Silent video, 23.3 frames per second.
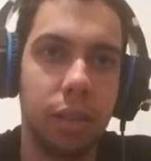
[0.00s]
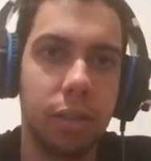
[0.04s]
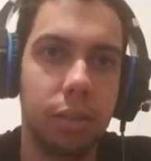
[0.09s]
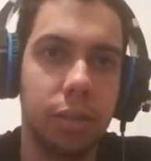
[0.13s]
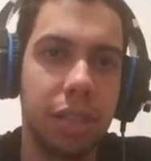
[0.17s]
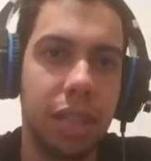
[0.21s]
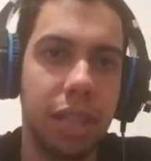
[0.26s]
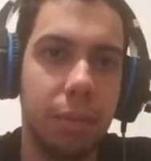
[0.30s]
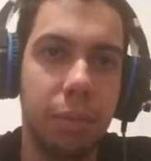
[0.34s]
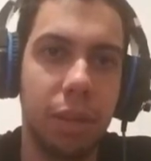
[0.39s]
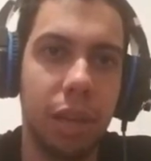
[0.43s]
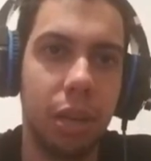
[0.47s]

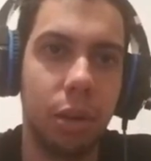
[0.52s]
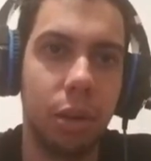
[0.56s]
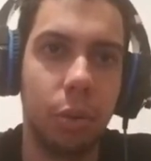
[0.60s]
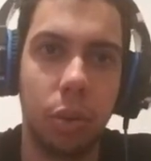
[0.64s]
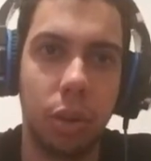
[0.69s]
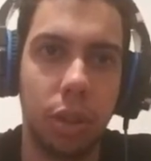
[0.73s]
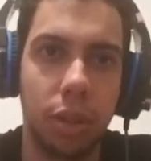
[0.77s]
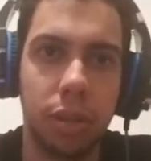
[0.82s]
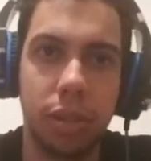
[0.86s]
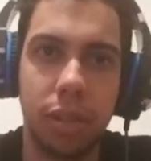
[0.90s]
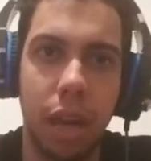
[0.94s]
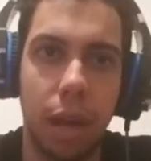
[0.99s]
Team Yale were
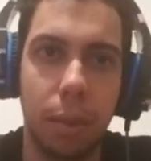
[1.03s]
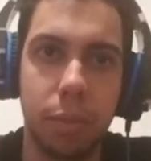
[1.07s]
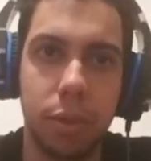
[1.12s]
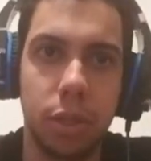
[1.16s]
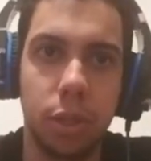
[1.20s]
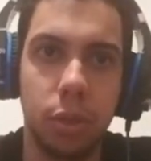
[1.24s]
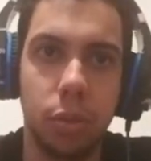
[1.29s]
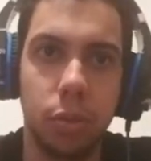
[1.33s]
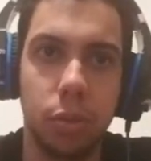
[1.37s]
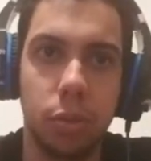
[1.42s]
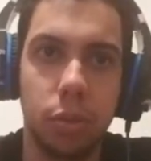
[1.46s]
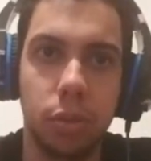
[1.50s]
the top
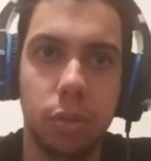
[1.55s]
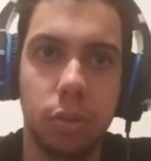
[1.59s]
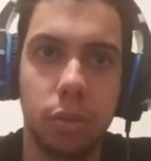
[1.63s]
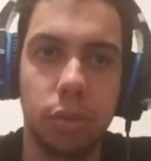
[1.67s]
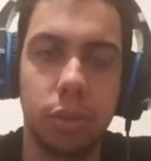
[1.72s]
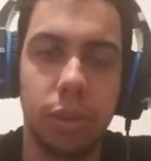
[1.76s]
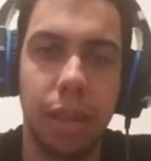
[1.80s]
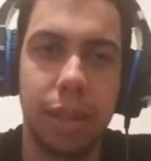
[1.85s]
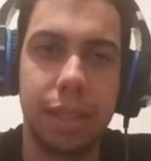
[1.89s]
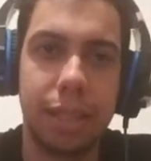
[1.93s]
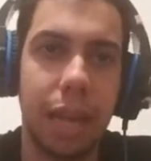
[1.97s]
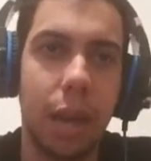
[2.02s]
2.
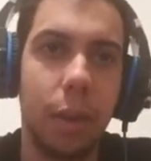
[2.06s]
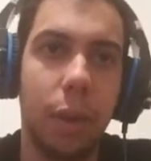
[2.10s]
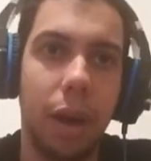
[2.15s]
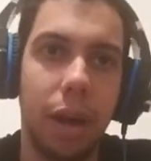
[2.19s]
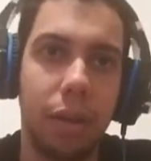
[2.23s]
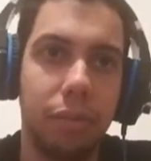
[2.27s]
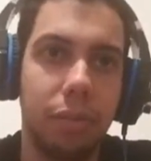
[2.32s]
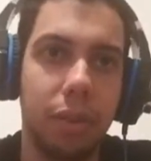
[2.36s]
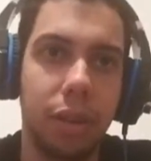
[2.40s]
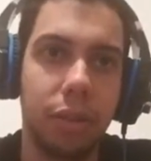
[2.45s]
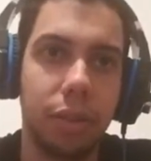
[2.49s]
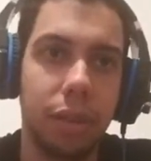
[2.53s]
That's how I
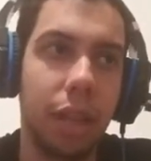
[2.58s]
felt.